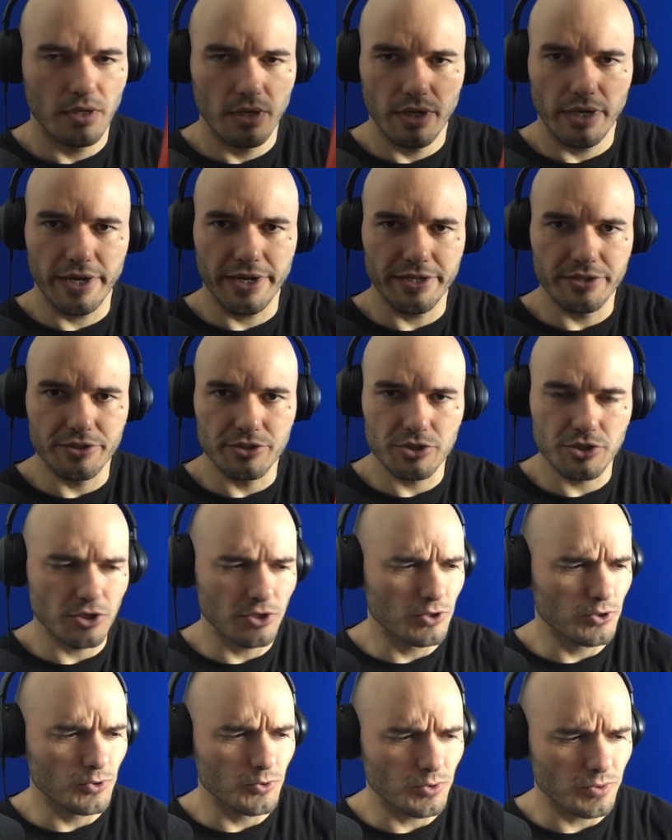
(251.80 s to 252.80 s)
And
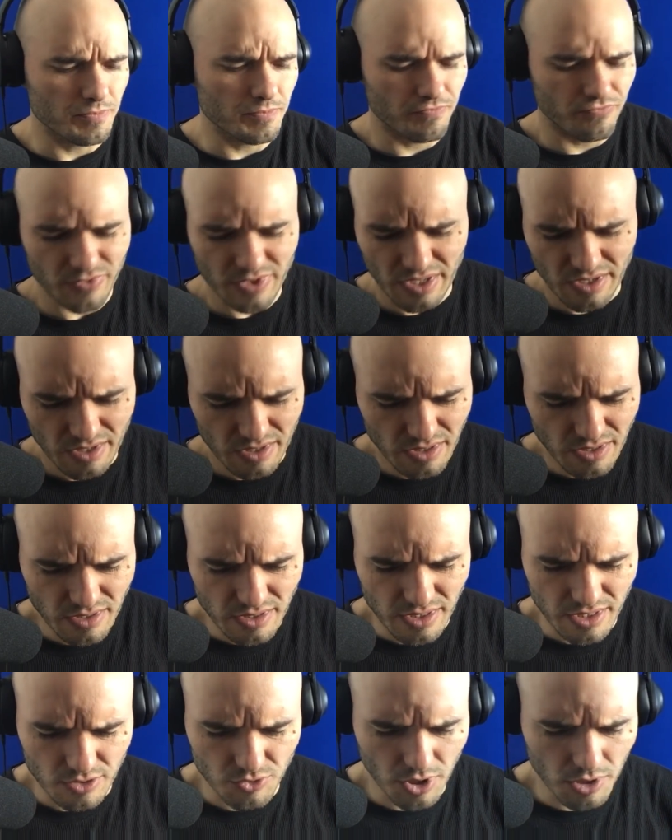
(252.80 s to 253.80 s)
so,
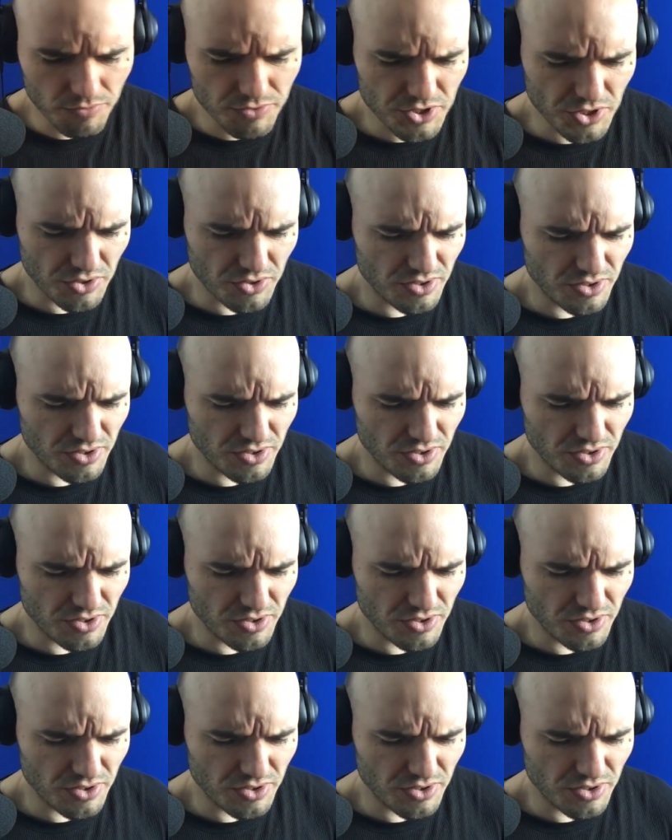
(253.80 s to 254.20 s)
yeah, gloves are